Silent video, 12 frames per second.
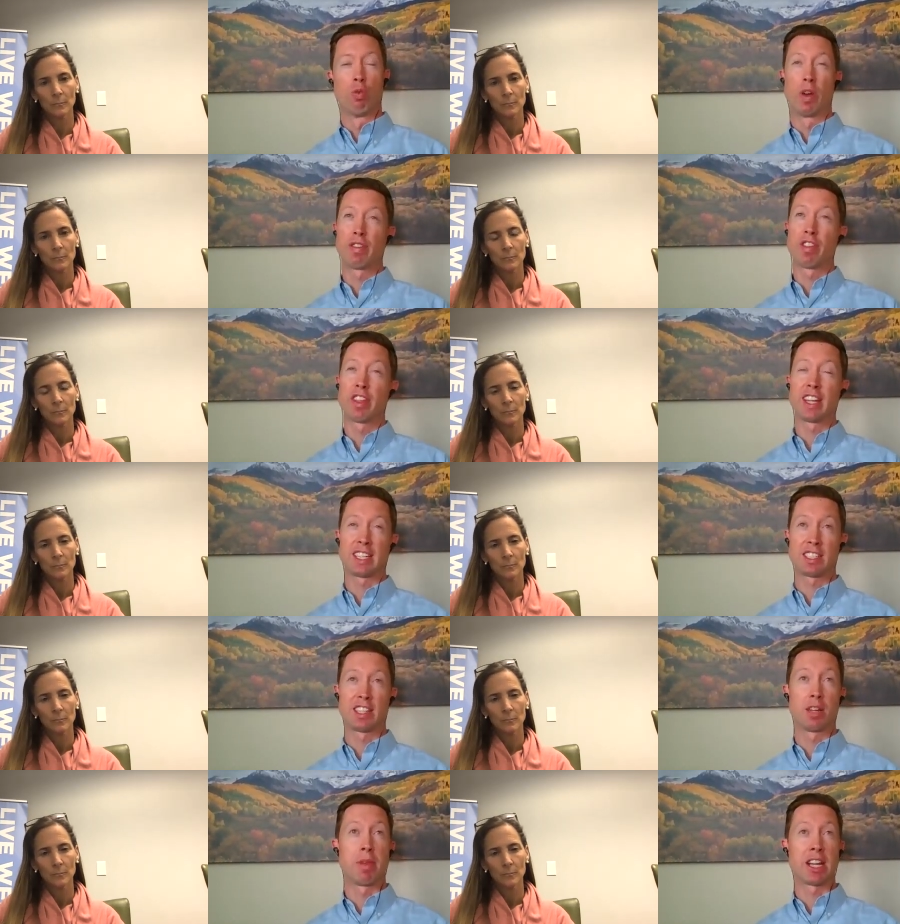Speaker 1: One of the
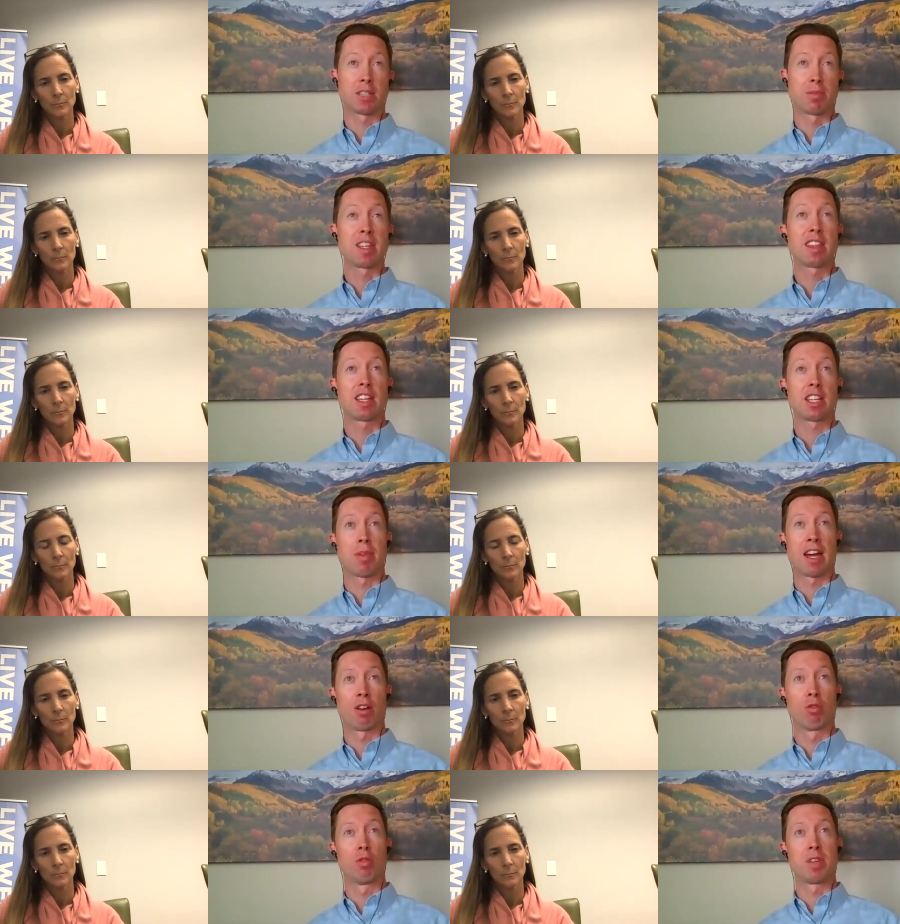things that it makes me think
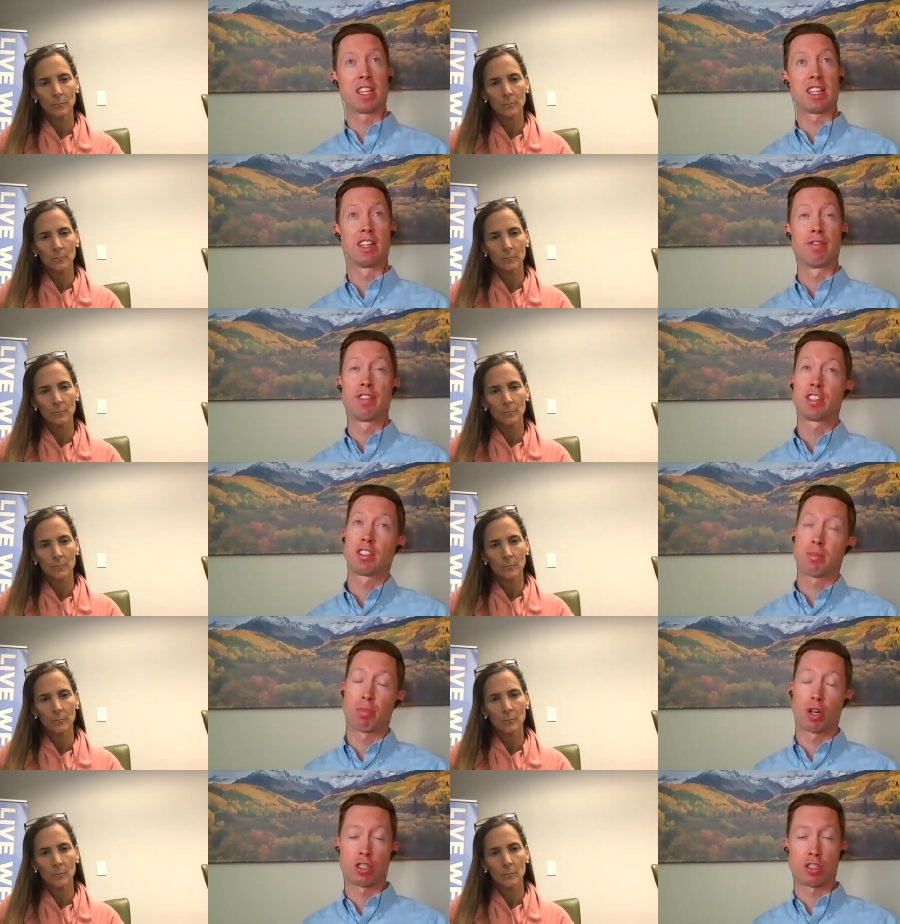about would be if this is
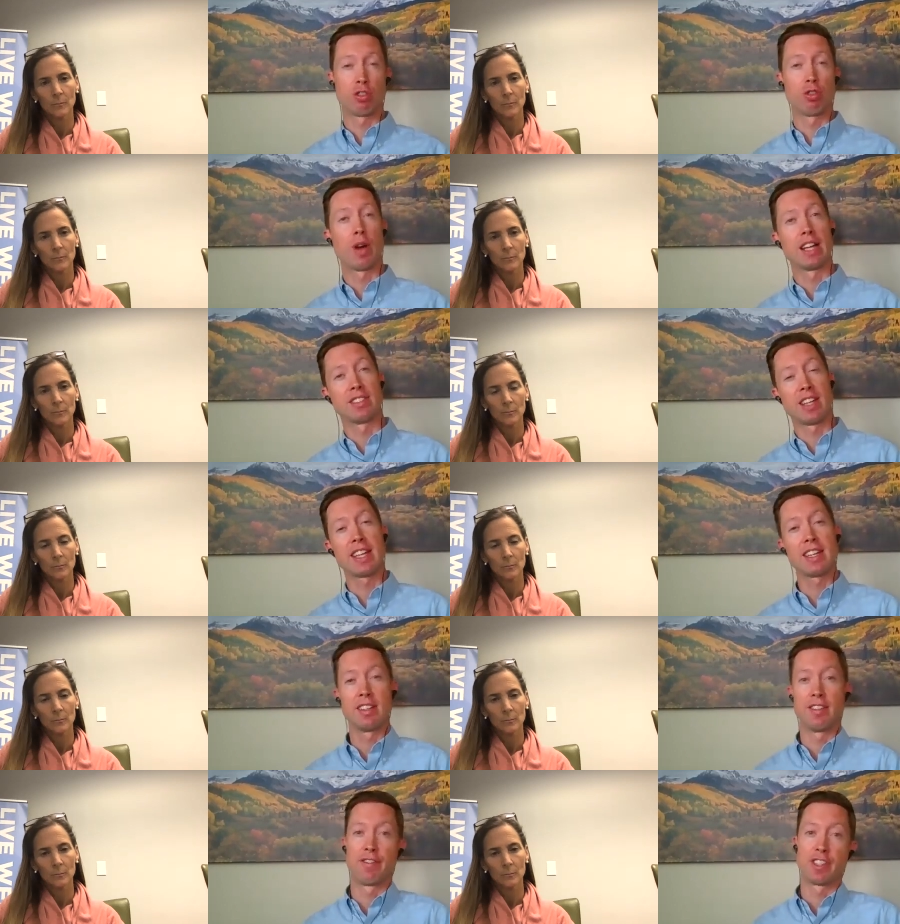a person who has
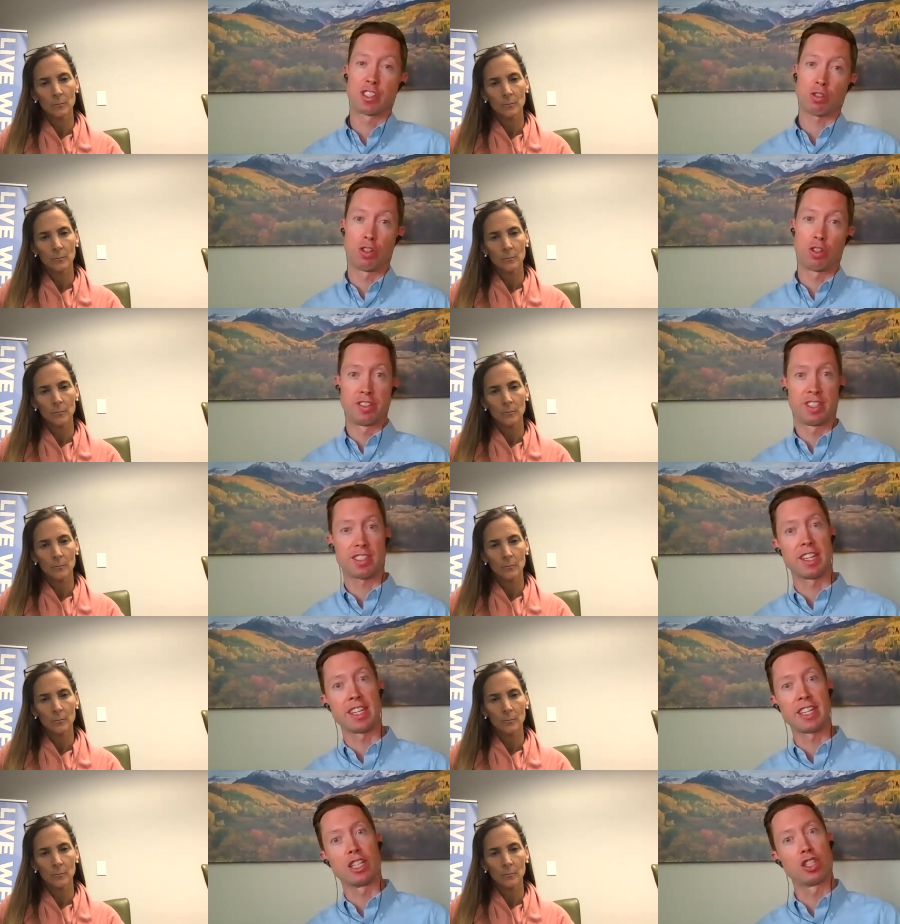any physical
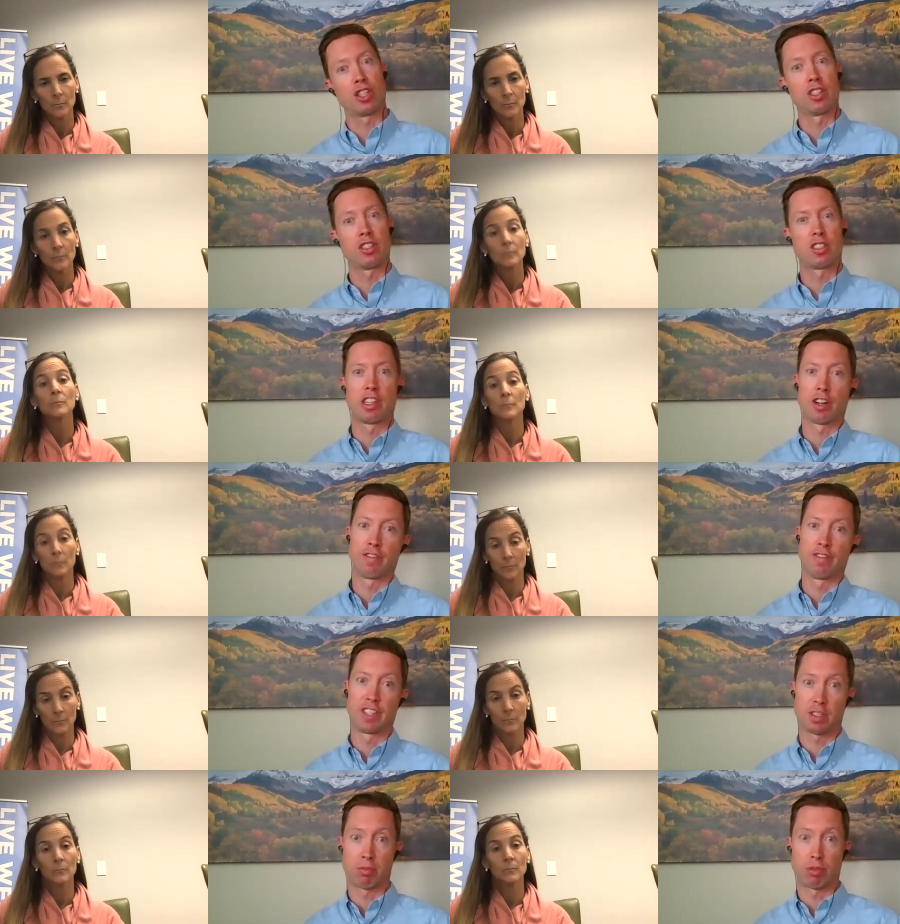dyskinesias that are
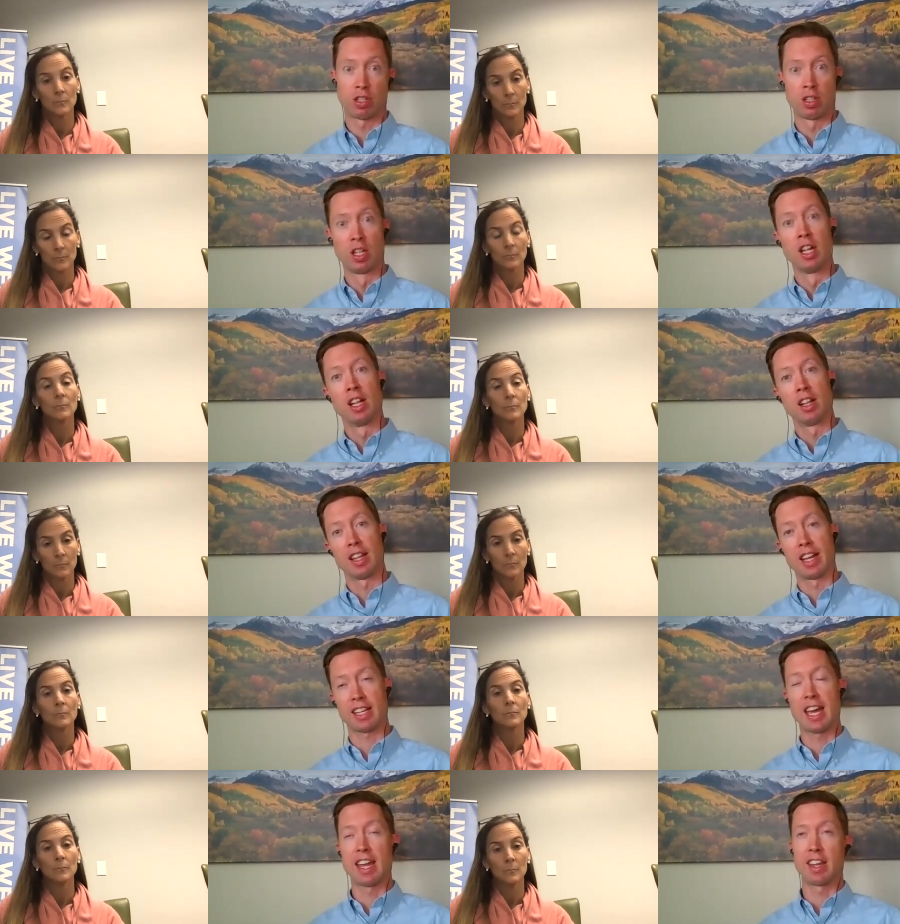visible,
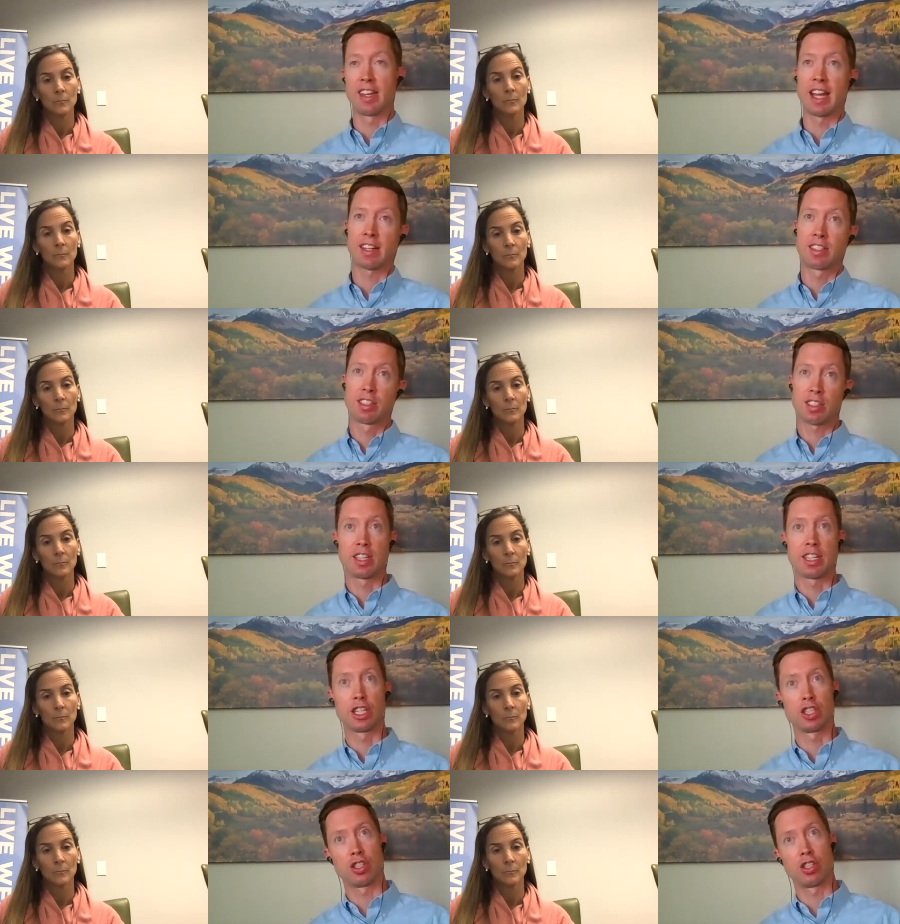like head and neck
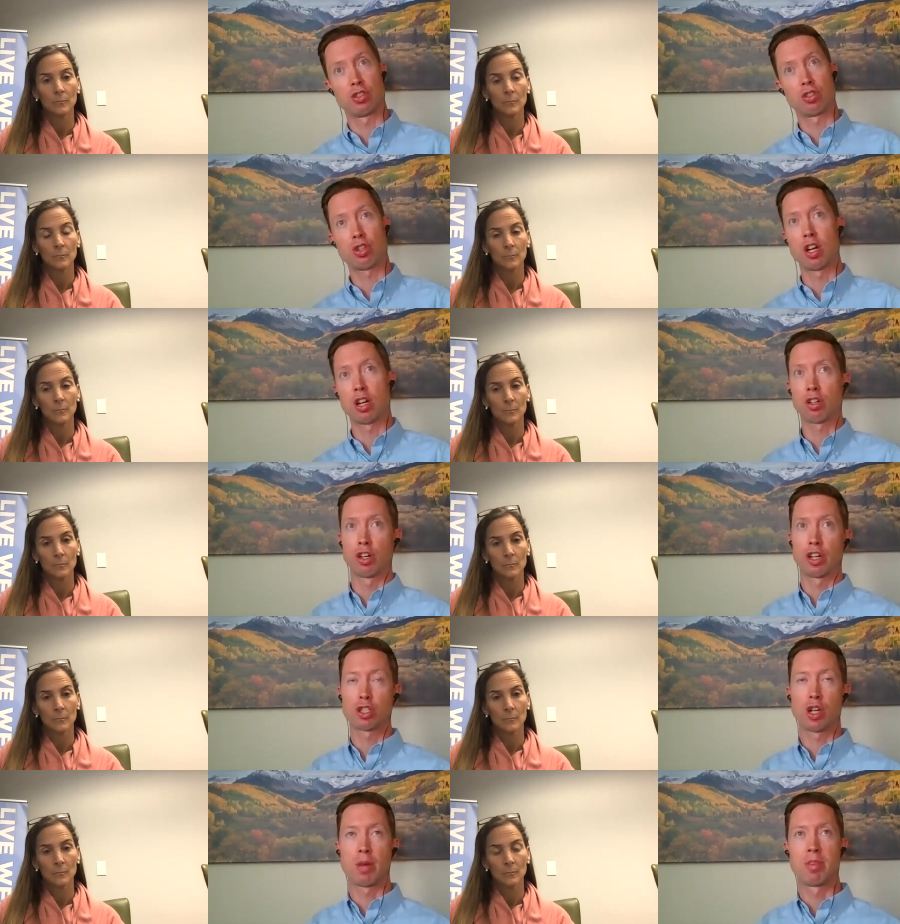dyskinesias, trunk
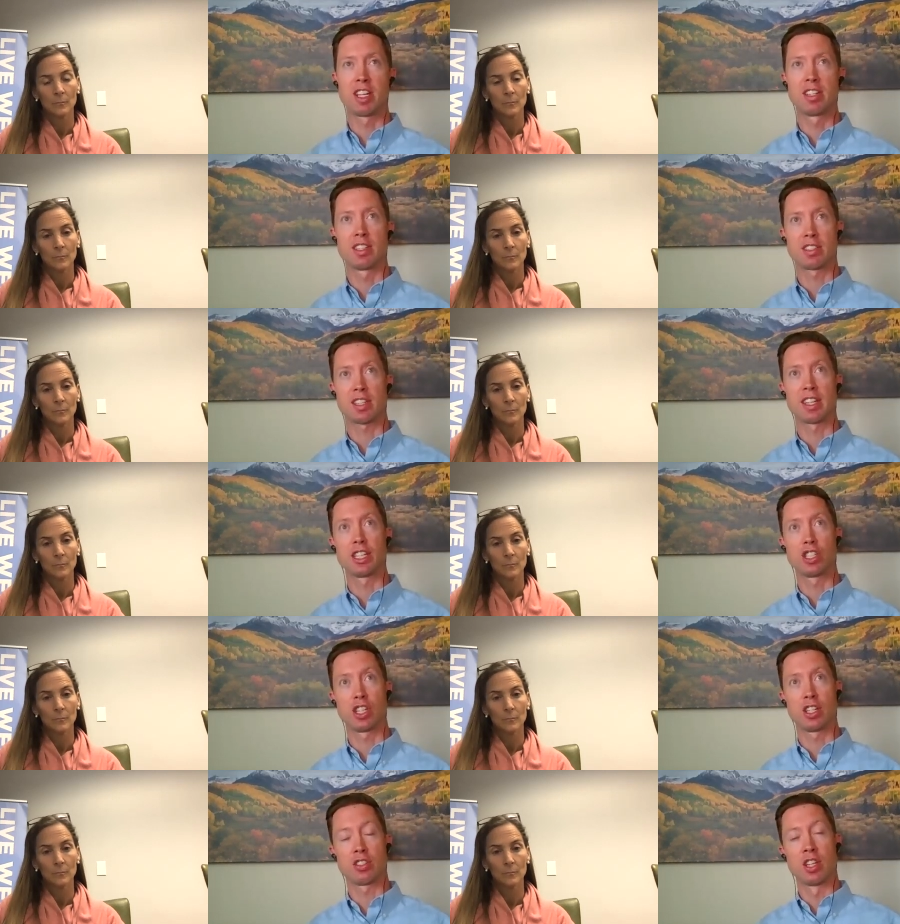or extremity
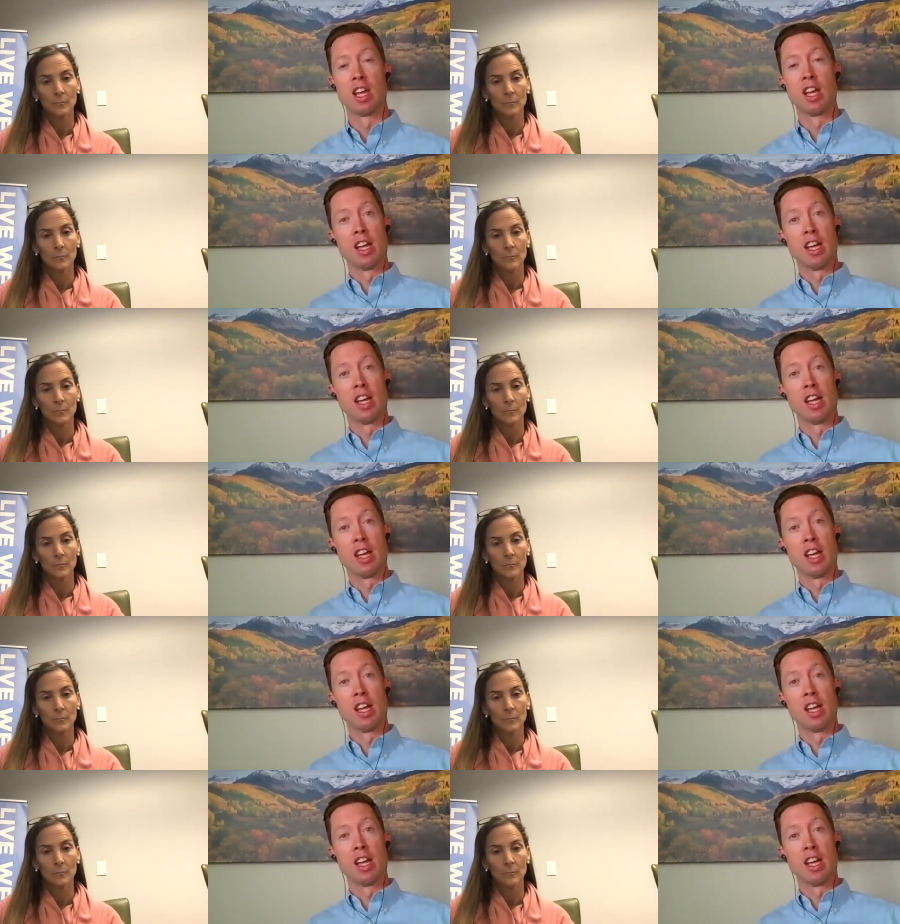dyskinesias,